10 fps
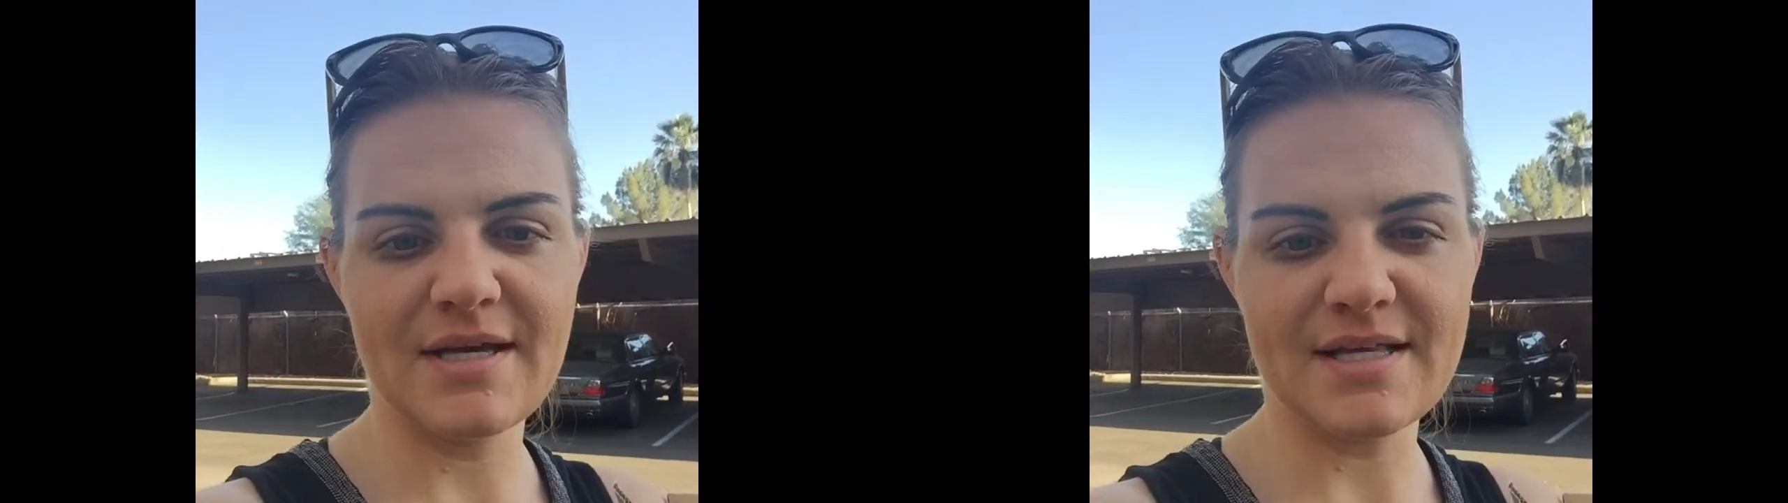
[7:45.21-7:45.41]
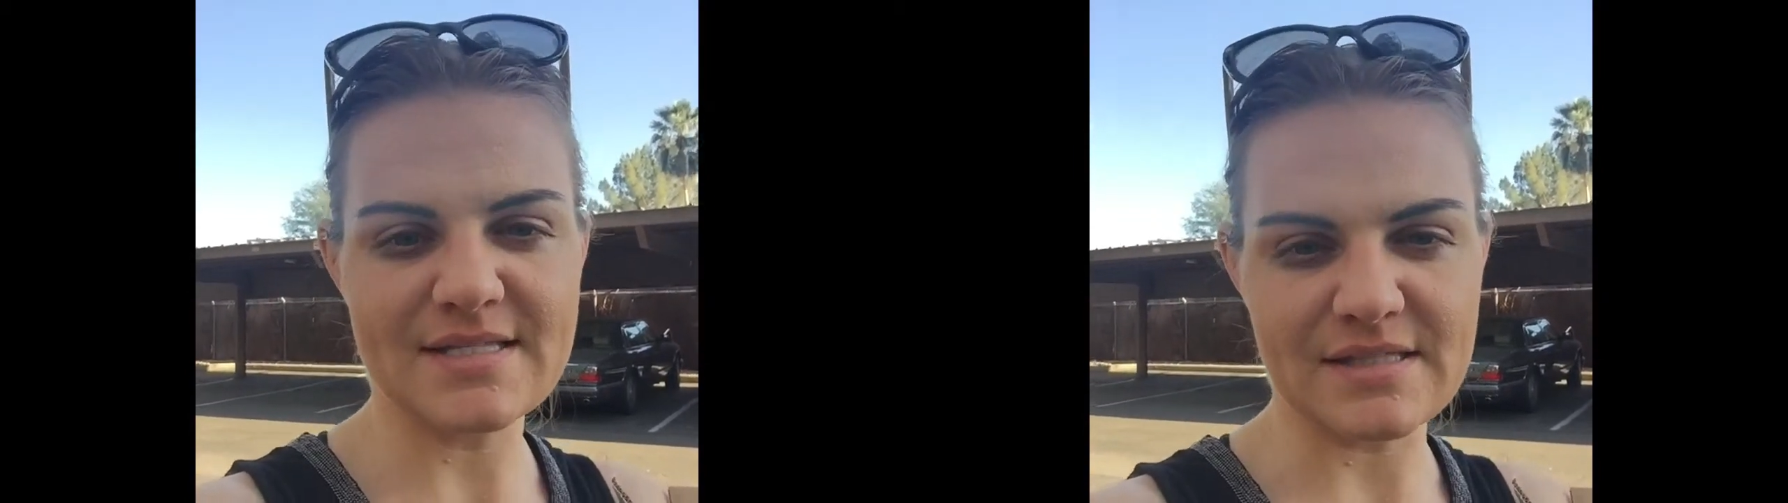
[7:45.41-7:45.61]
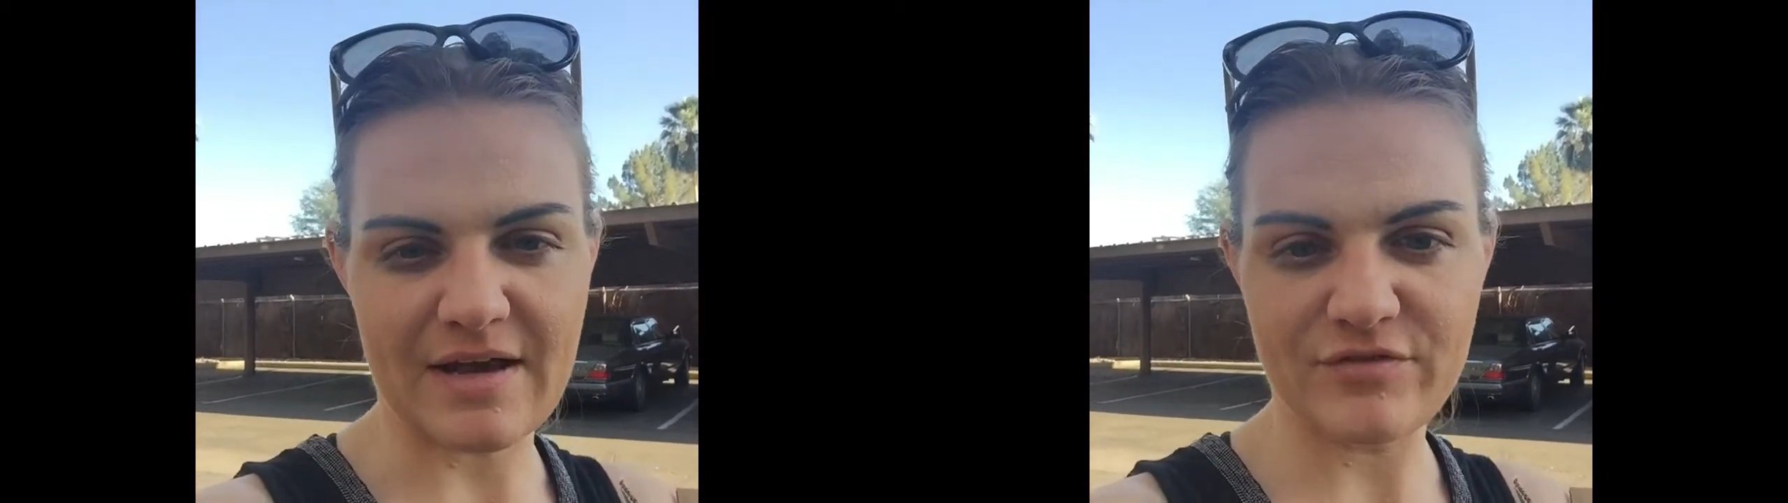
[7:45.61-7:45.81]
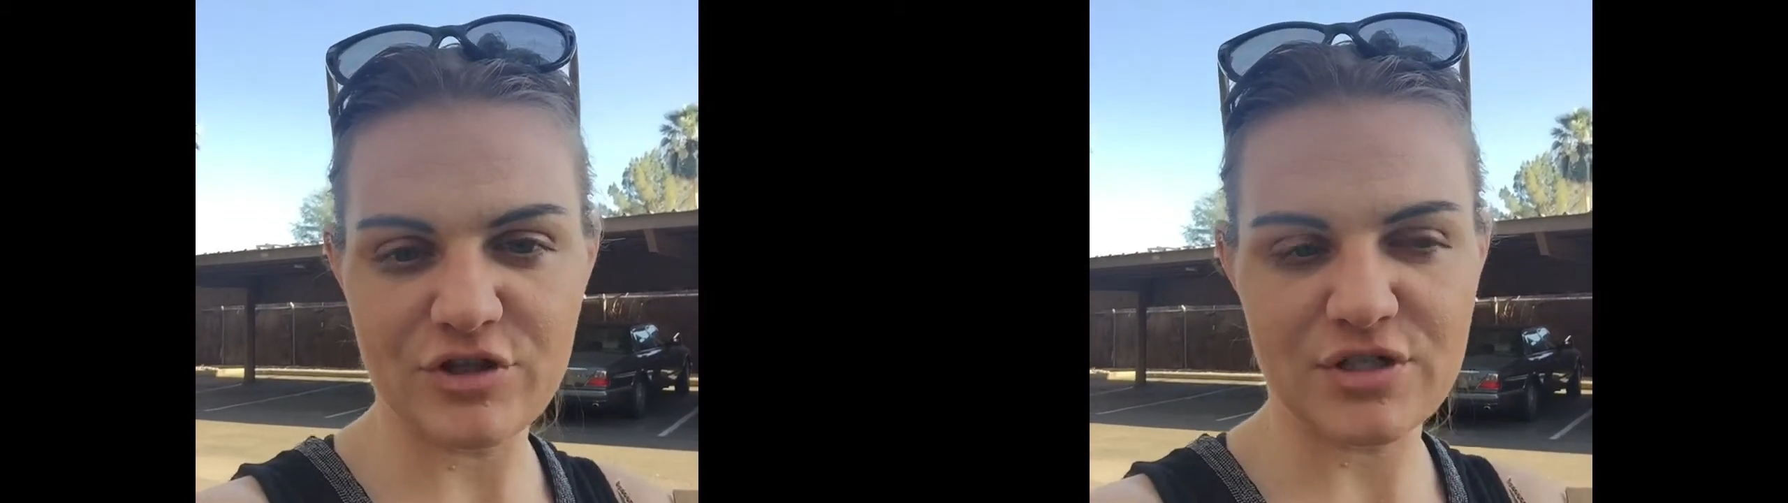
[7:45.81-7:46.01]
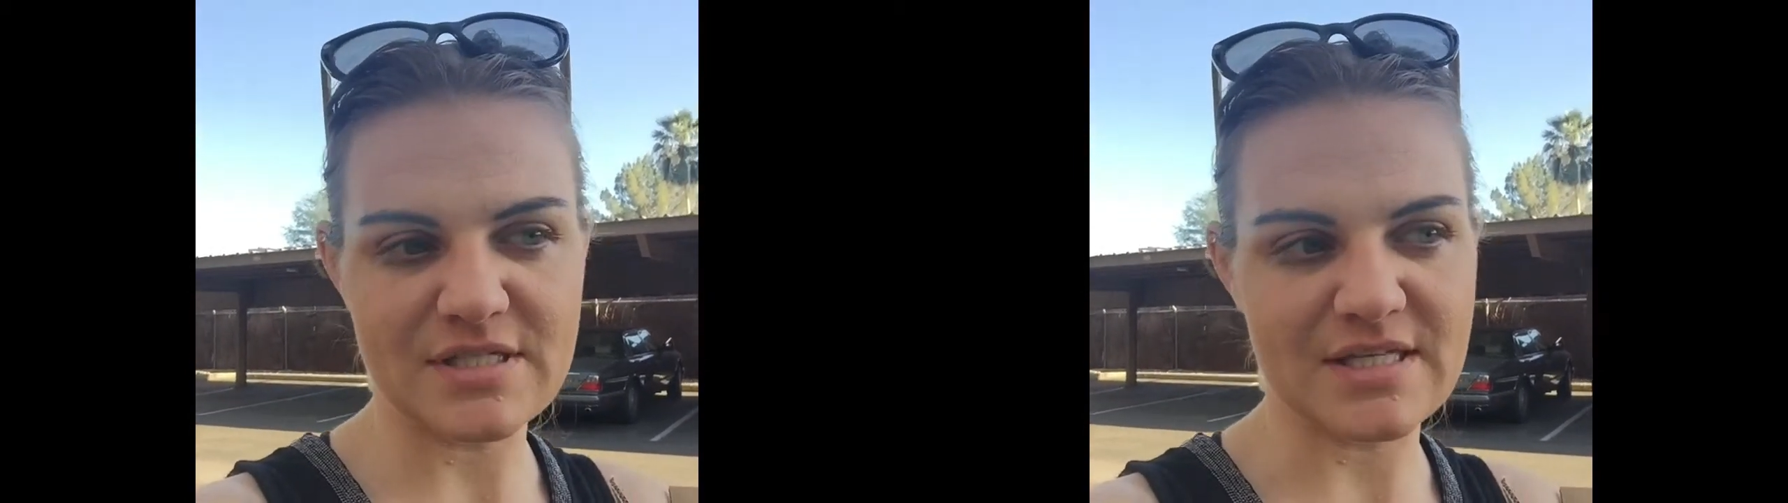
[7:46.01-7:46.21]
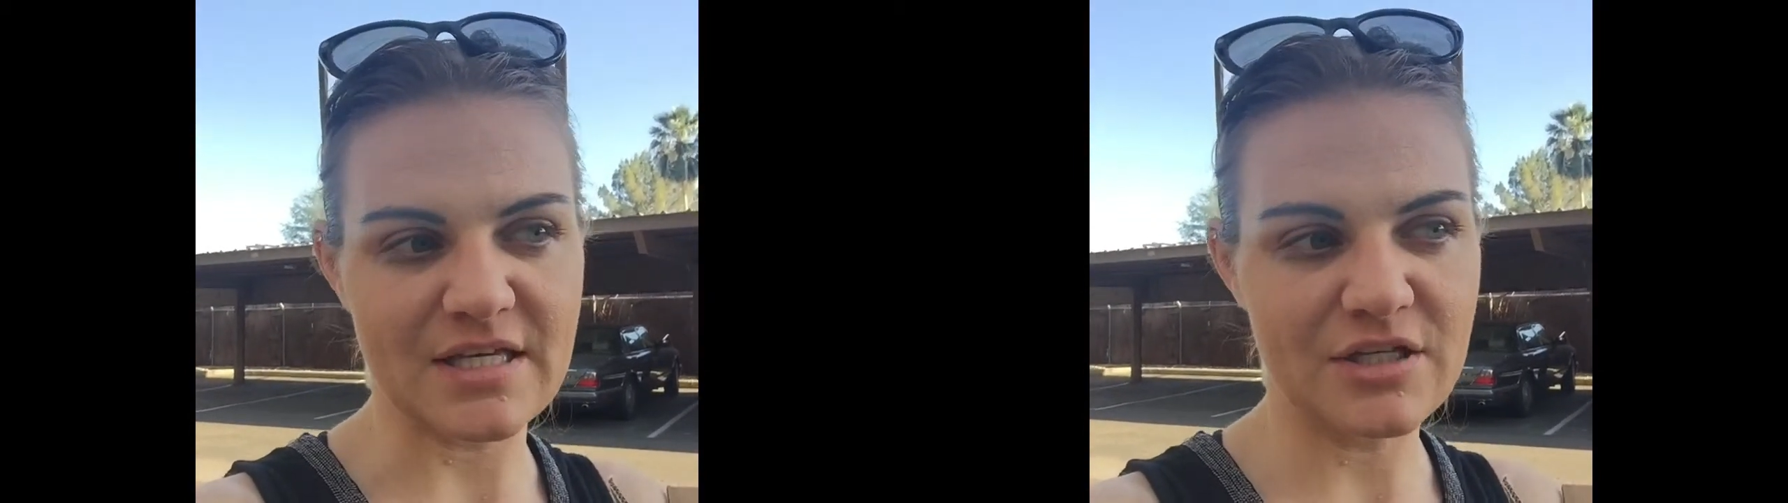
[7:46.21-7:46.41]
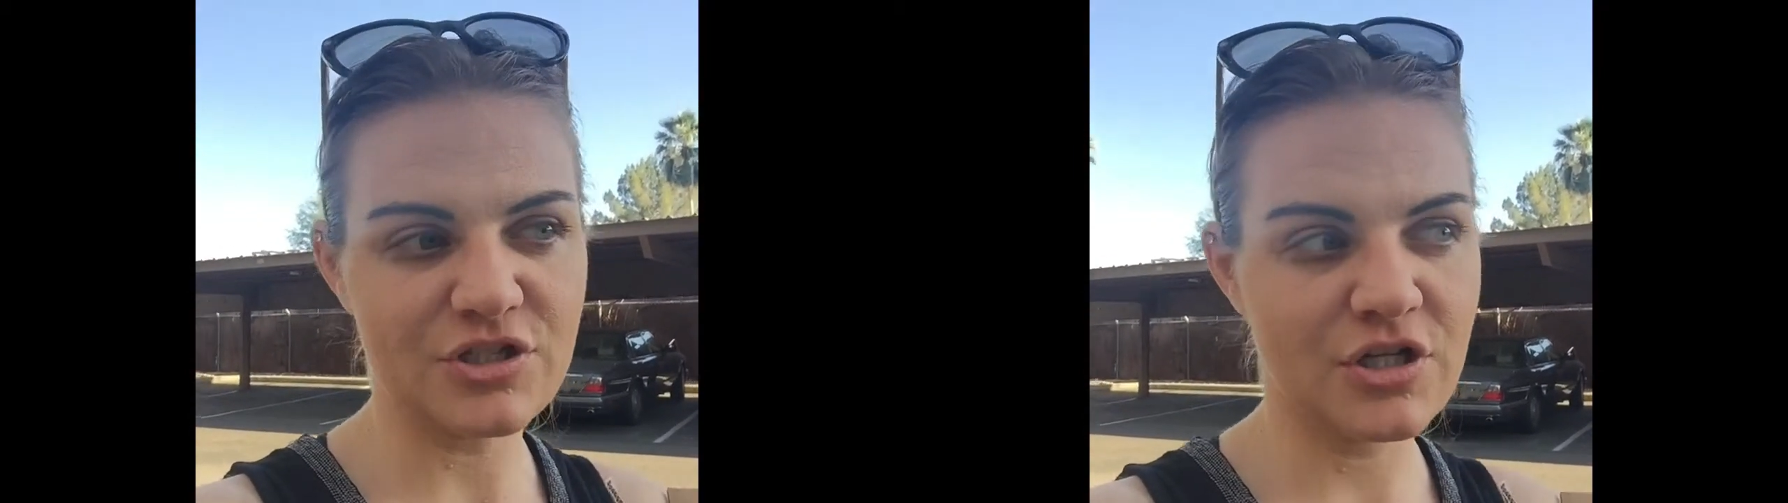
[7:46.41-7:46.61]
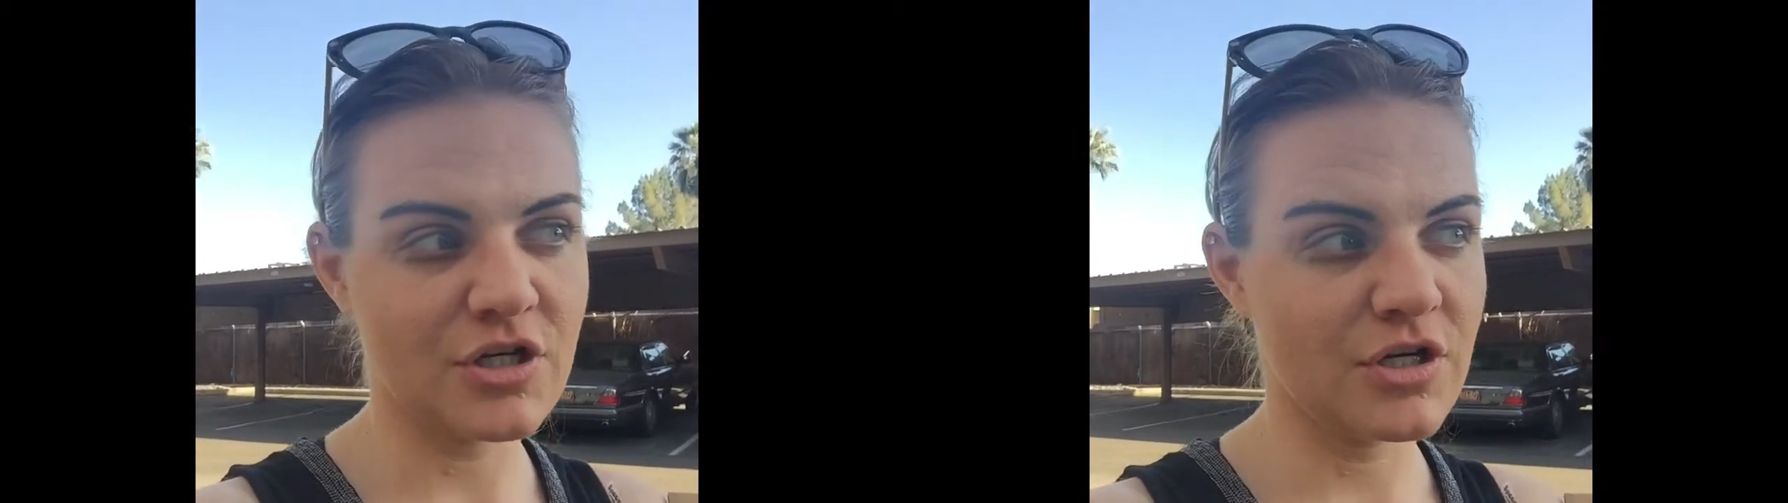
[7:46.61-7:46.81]
It's lavender and
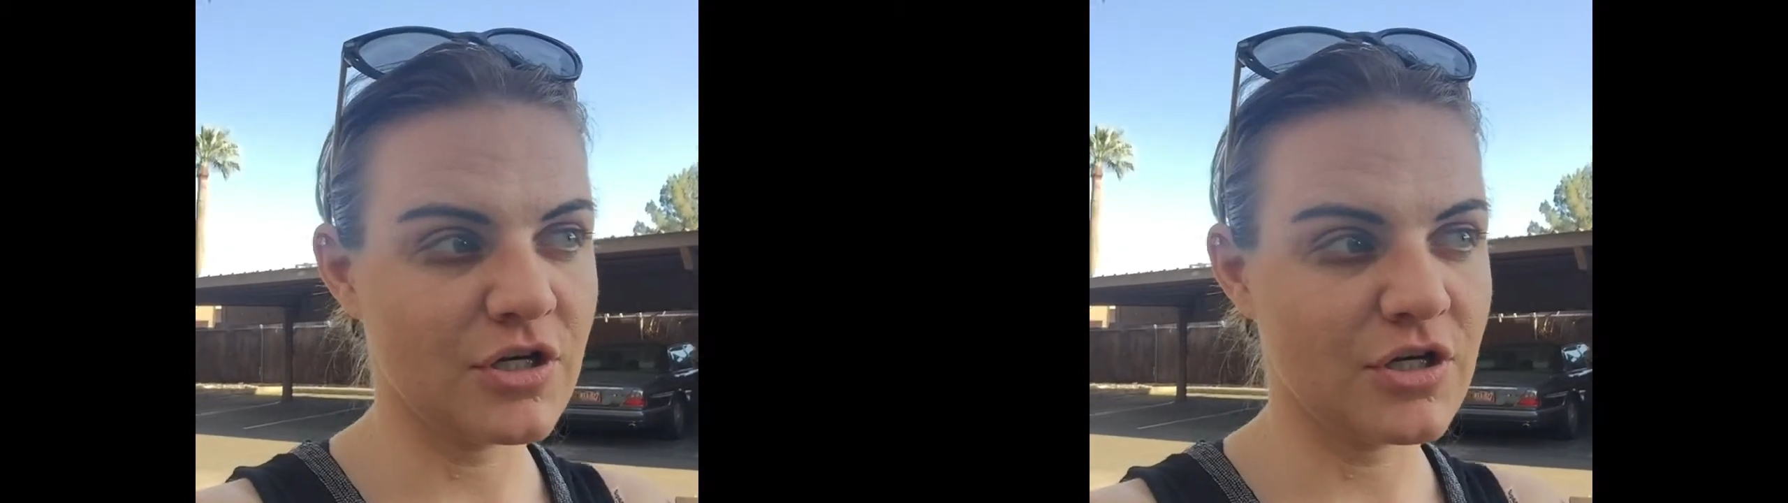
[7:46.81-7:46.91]
sage,